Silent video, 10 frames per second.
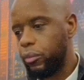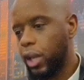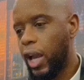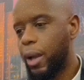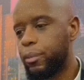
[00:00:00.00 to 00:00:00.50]

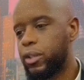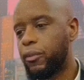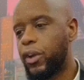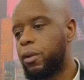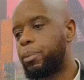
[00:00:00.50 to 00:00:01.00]

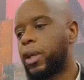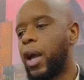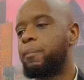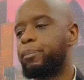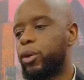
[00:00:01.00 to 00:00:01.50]
Developing
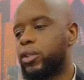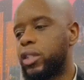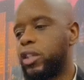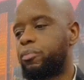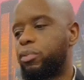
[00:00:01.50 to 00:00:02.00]
and building
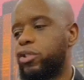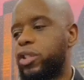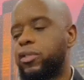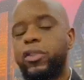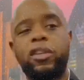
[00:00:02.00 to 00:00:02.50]
these
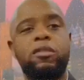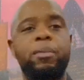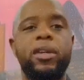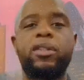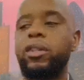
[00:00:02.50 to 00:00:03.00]
projects is
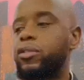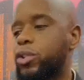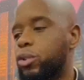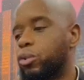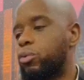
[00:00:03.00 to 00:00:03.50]
expected
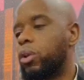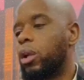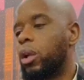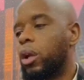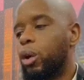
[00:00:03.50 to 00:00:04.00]
to
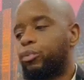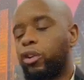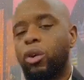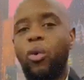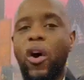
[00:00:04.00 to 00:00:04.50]

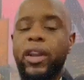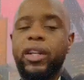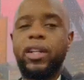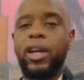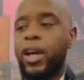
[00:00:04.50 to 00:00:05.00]
require
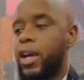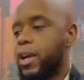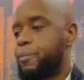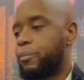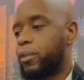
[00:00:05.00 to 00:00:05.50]

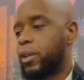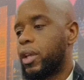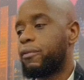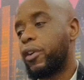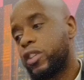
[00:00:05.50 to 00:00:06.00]
an
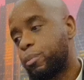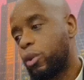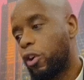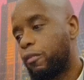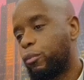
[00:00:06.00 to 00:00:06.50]

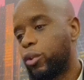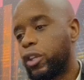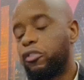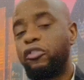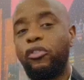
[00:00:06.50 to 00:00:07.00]
investment of more
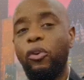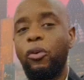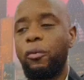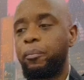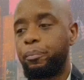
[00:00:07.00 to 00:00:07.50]
than
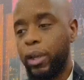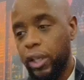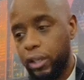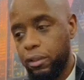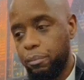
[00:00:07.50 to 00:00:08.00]
4
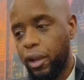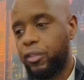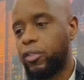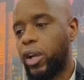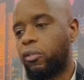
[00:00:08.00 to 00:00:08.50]
billion by
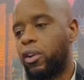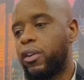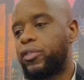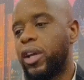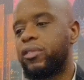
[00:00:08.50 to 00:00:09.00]

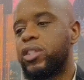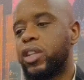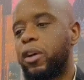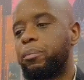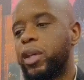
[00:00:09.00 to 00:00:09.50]
Statkraft and
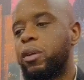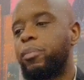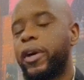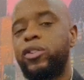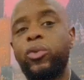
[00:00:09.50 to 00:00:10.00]
CIP
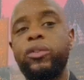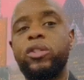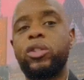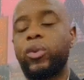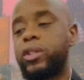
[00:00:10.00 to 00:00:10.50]
by
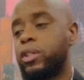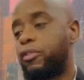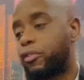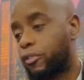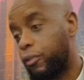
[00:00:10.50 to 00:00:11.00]

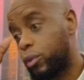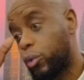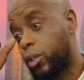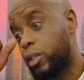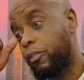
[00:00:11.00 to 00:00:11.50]

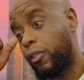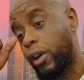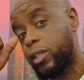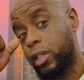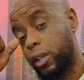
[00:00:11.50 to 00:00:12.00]

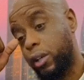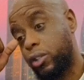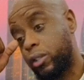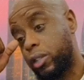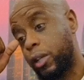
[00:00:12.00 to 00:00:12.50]
2030, I
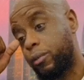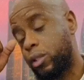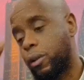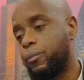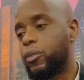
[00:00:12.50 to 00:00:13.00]
should say.
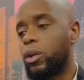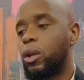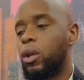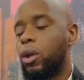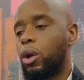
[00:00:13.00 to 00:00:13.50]
So
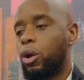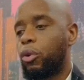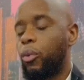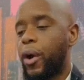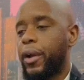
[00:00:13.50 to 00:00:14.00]

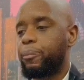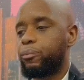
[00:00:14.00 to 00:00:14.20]
quite